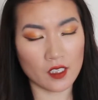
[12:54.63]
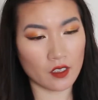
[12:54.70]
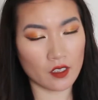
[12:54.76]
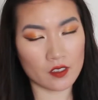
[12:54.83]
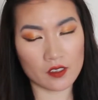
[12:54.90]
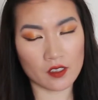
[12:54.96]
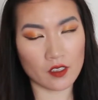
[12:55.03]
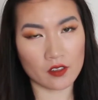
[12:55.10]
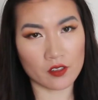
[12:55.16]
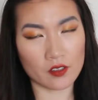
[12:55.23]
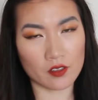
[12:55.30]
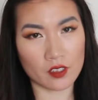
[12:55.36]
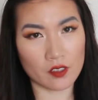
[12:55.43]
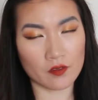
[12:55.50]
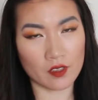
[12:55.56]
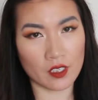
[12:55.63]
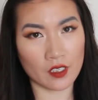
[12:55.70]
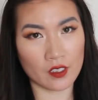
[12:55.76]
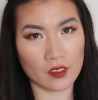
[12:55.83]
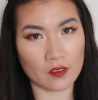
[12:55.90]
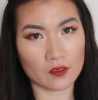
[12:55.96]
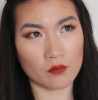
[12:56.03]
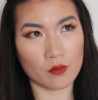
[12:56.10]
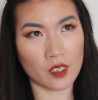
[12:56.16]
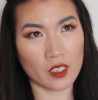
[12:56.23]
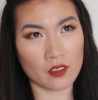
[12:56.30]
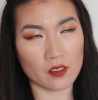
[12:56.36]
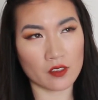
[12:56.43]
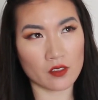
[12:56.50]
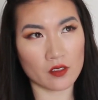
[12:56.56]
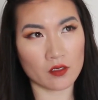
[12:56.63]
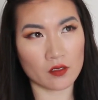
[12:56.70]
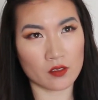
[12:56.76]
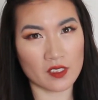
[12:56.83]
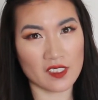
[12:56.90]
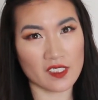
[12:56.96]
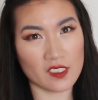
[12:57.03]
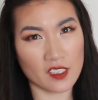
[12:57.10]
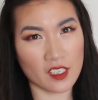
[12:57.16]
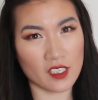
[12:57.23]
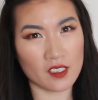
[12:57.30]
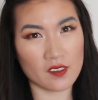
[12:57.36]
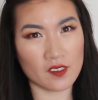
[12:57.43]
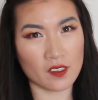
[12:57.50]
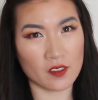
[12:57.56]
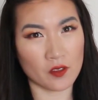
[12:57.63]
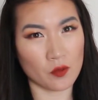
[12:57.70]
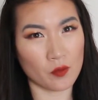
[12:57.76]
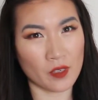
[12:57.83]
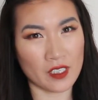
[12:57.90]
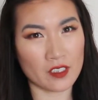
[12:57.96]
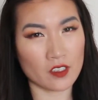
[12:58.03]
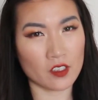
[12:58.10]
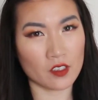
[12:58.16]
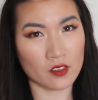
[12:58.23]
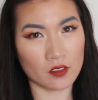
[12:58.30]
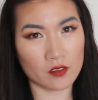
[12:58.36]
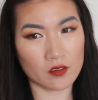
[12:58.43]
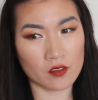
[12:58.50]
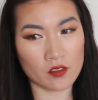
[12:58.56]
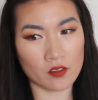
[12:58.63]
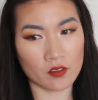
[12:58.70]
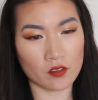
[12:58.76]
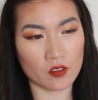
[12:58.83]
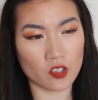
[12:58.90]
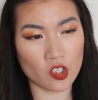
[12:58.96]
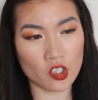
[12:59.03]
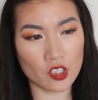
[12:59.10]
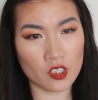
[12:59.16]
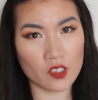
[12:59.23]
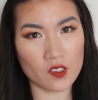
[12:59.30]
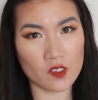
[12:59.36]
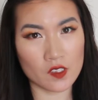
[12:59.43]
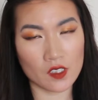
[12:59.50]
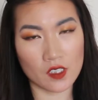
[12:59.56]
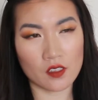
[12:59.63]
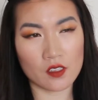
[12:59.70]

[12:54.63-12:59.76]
It's not going to leave any marks or stains on your white clothes or your sheets.